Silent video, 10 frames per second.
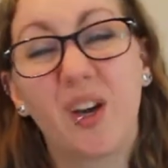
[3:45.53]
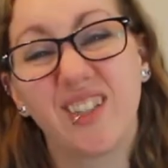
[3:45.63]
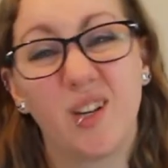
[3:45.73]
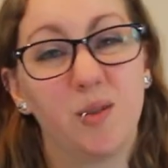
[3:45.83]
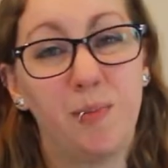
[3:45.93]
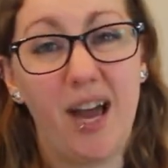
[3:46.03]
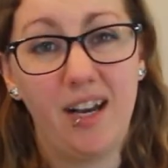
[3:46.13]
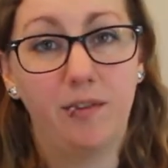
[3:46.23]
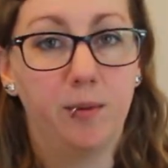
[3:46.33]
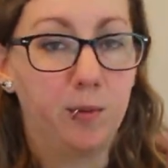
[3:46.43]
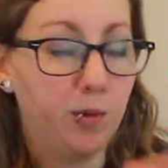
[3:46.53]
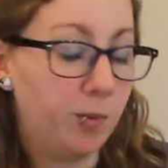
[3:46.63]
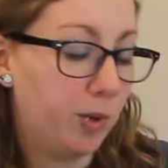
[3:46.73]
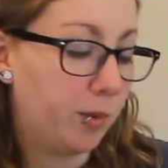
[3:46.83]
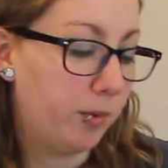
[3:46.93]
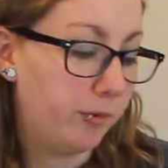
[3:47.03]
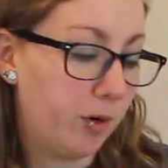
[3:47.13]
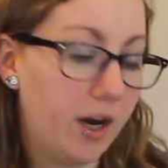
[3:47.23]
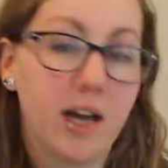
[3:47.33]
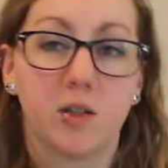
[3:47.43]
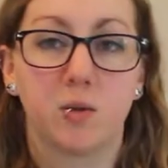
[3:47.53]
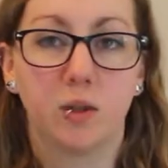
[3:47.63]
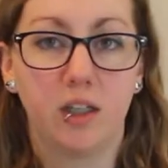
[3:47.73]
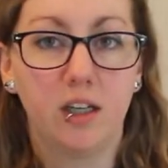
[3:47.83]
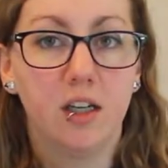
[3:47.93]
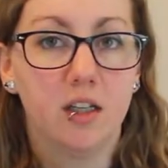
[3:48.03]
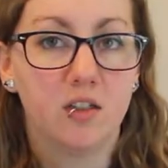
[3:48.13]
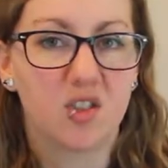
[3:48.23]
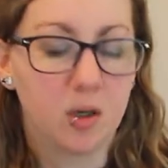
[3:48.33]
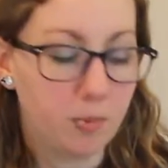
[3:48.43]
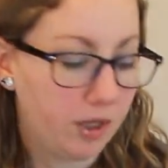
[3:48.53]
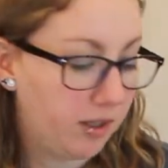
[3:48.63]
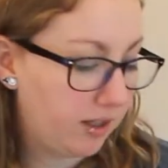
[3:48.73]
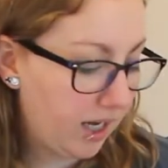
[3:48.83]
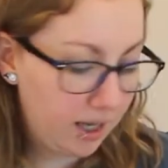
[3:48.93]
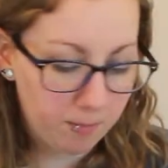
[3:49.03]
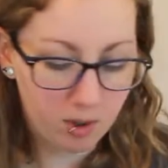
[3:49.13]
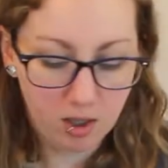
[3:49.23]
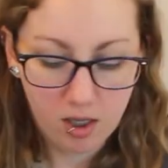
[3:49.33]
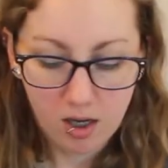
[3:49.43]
because I was bad and I flipped through the book before I actually started playing the game.